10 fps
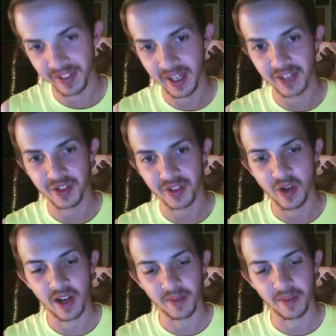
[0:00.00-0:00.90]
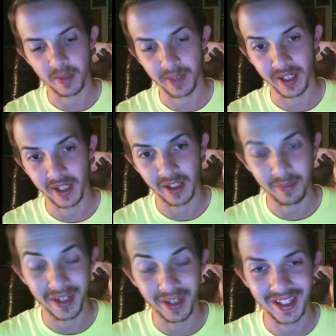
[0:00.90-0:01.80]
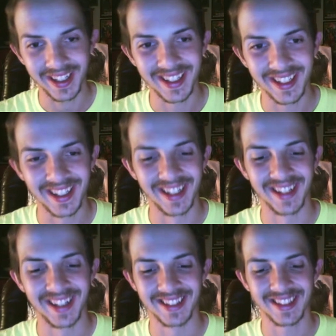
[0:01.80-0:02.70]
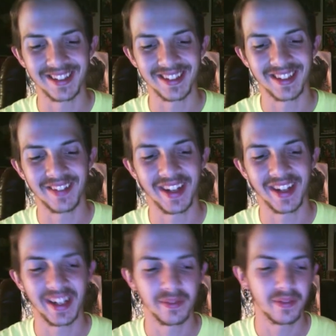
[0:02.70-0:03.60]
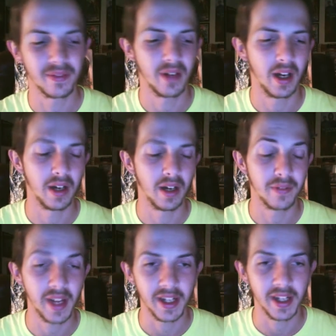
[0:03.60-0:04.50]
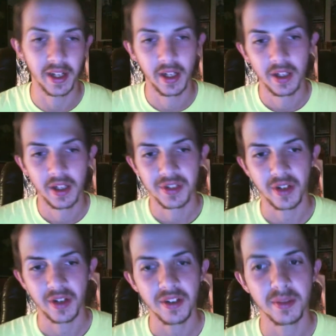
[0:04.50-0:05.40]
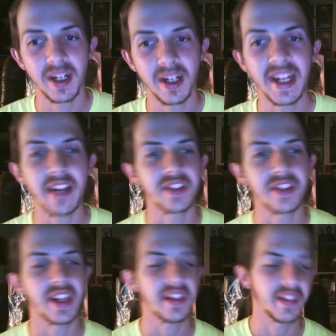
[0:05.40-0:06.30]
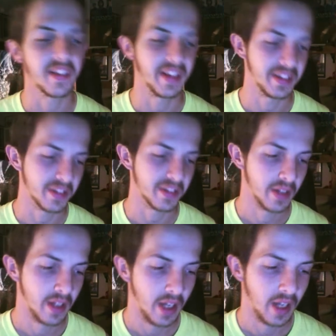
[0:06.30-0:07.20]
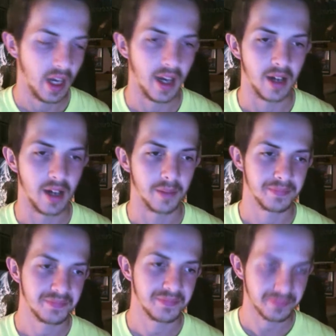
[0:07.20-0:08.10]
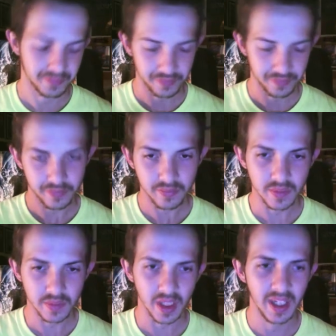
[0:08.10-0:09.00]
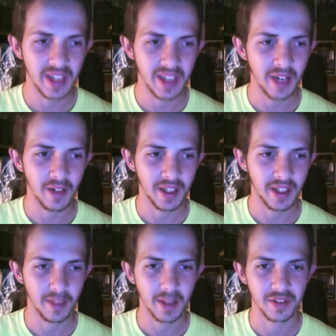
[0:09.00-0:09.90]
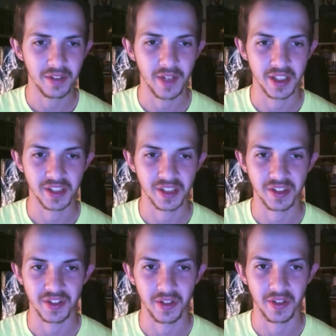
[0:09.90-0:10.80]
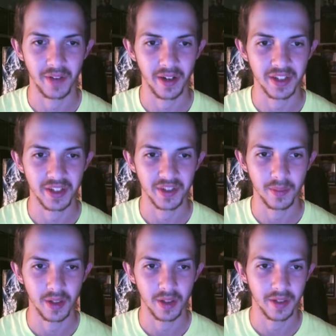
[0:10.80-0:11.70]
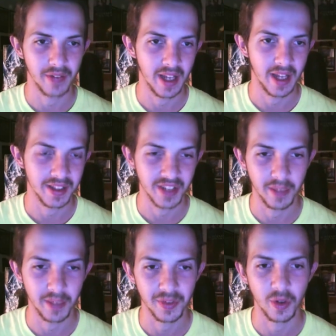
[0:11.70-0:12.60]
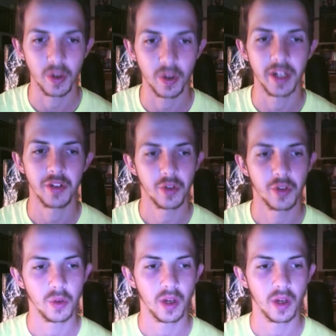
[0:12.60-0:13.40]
you guys know I'm a big, big Jean-Claude Van Damme fan, so I was pretty eager to get to these. Kickboxer Vengeance, it's a very similar, if not the same, story to